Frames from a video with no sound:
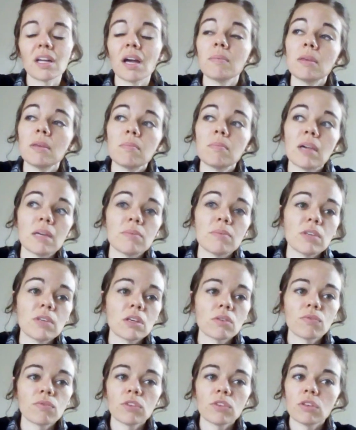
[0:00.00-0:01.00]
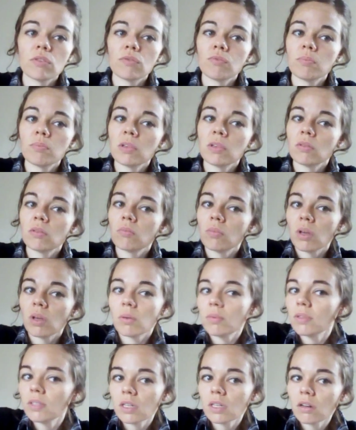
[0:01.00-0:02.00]
I mean, maybe if you've been
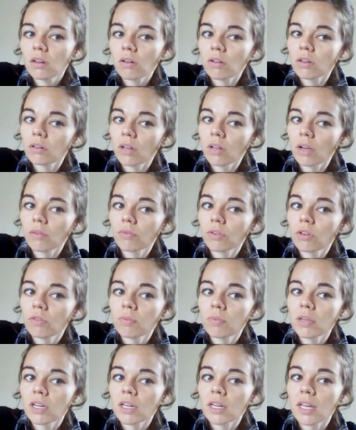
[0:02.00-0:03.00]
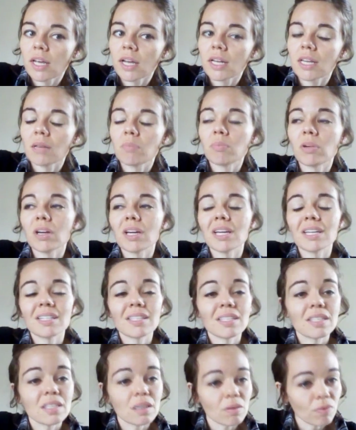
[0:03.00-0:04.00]
babysitting all your life or you've been a nanny, but
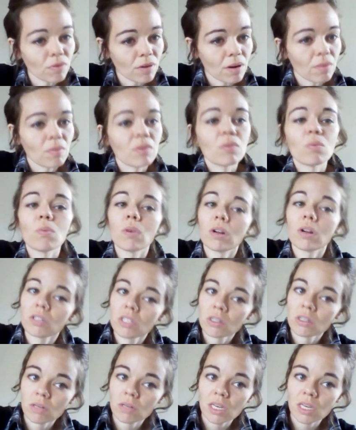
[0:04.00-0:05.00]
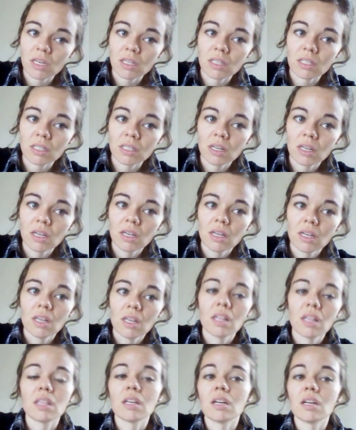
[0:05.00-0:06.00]
it's different with 1 or 2 kids
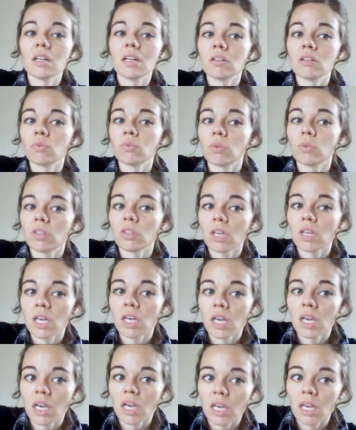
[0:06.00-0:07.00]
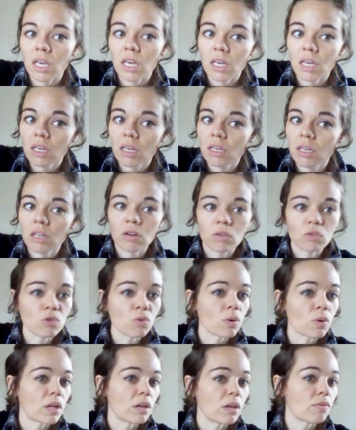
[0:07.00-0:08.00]
than it is with
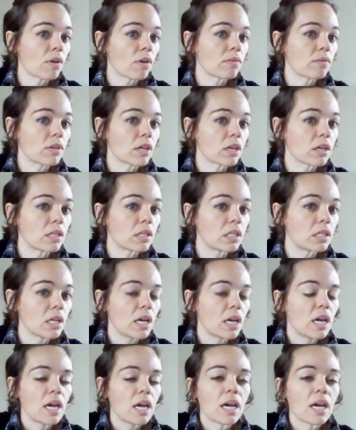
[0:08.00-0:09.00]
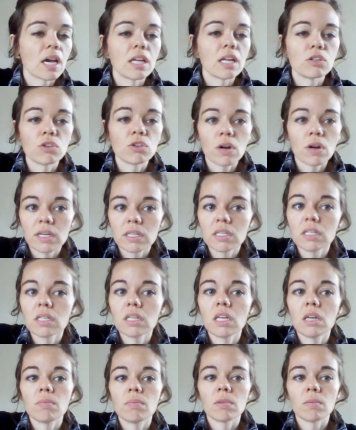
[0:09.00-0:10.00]
25 kids, and trying to
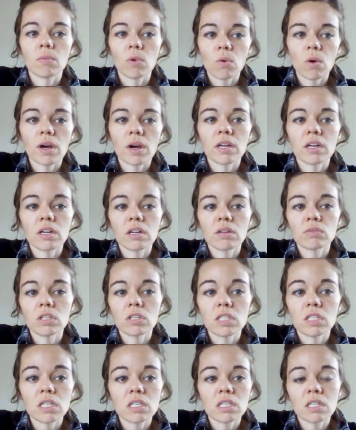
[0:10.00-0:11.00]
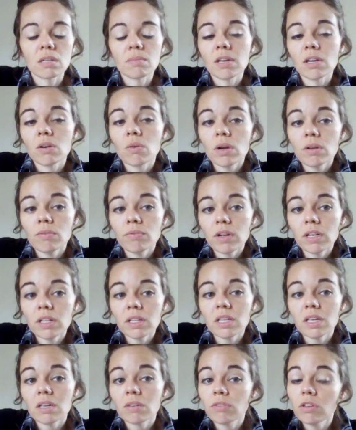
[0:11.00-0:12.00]
keep them quiet enough to teach them. And quite
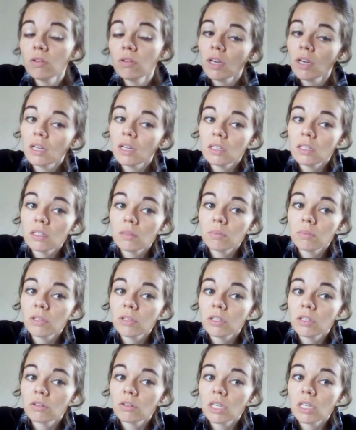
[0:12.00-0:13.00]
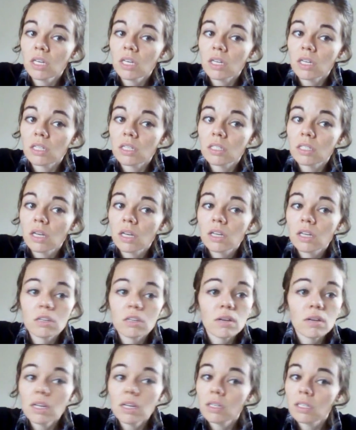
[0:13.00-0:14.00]
frankly, if you can't discipline your kids,
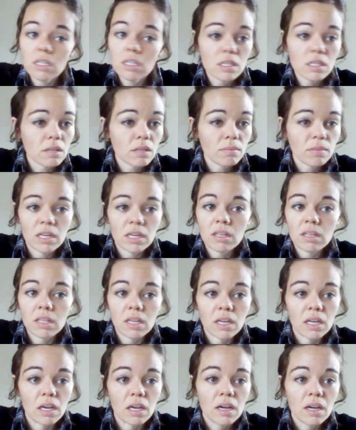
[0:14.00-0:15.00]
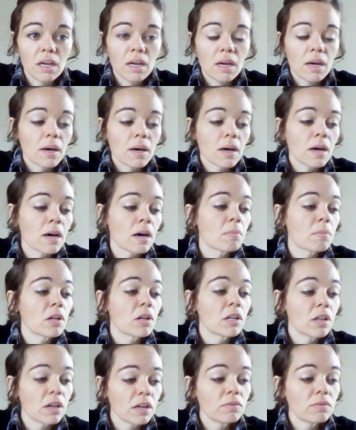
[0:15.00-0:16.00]
you can't teach them anything.
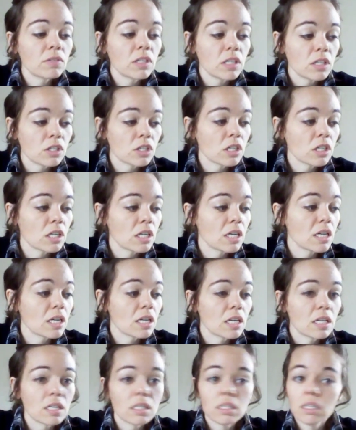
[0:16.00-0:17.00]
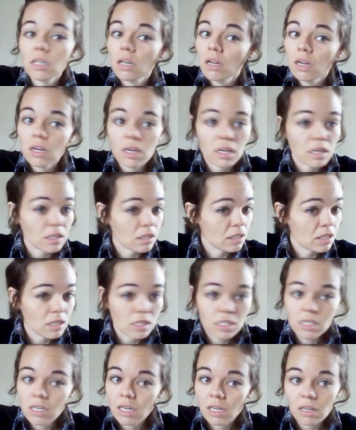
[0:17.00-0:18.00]
A lot of teaching is not
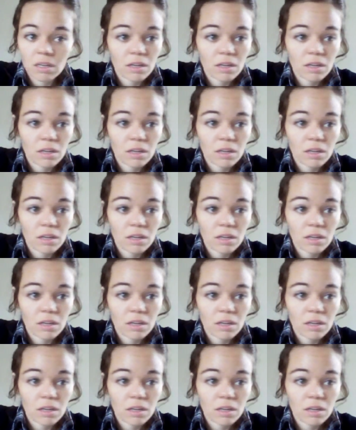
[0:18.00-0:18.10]
teaching.